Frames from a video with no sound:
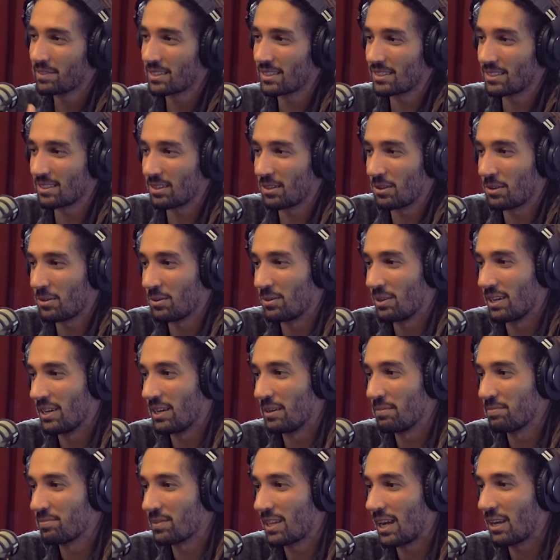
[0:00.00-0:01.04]
So
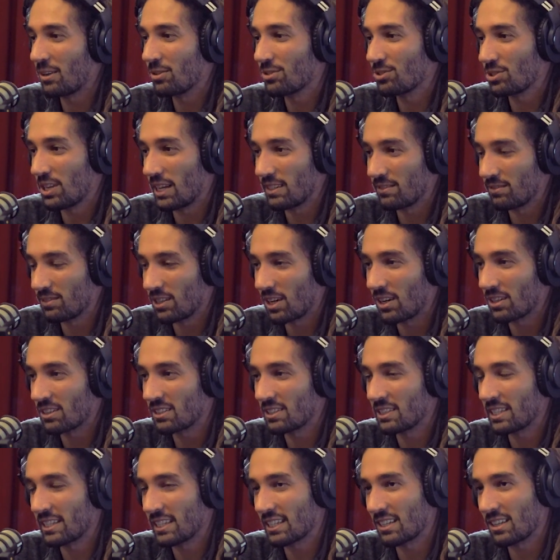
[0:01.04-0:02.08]
I also had an
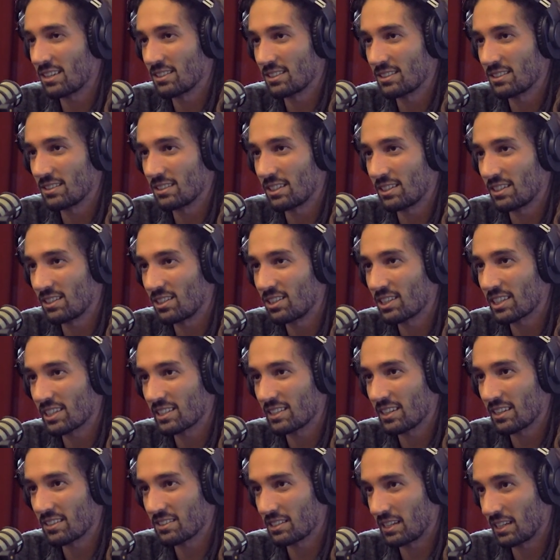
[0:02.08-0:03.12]
uncle and a cousin that are
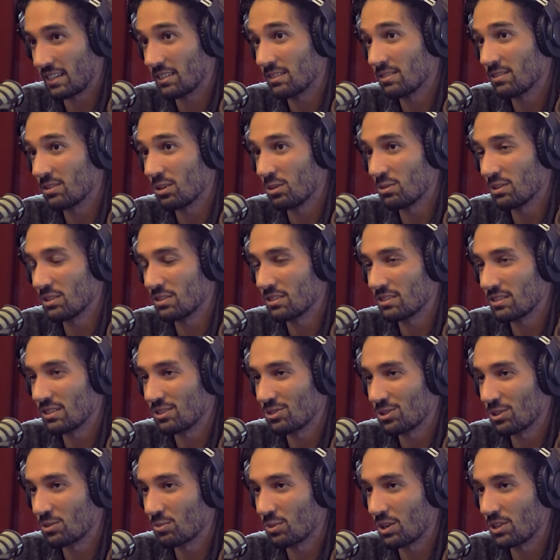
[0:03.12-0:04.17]
architects, and I always
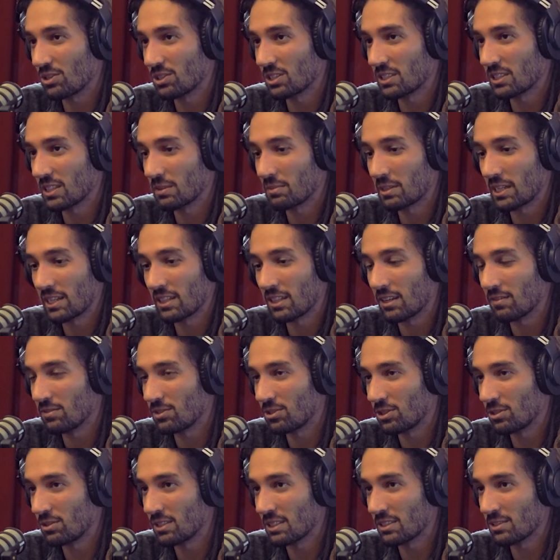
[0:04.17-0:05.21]
enjoyed watching them, and I love
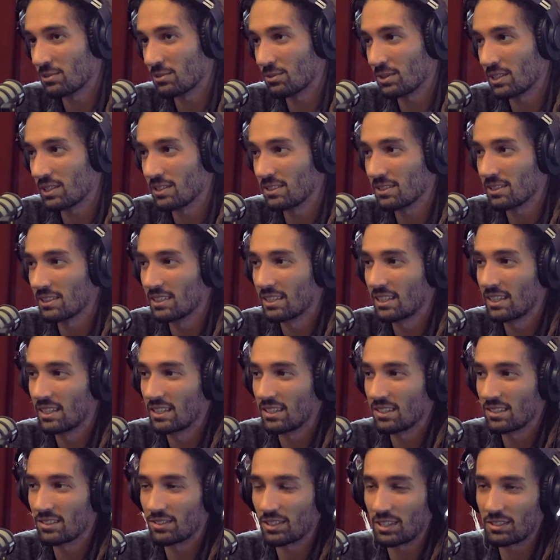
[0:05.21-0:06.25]
drawing as well.
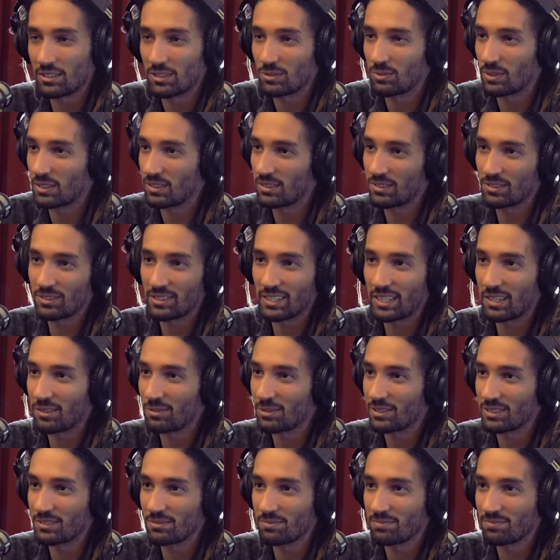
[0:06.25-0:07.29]
So I just went into that
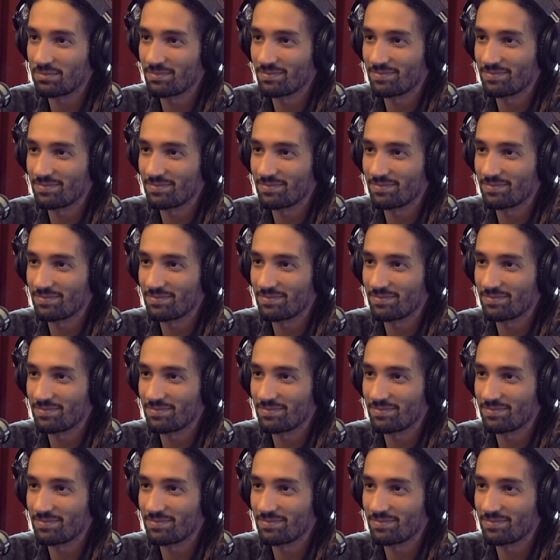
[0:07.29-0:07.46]
one.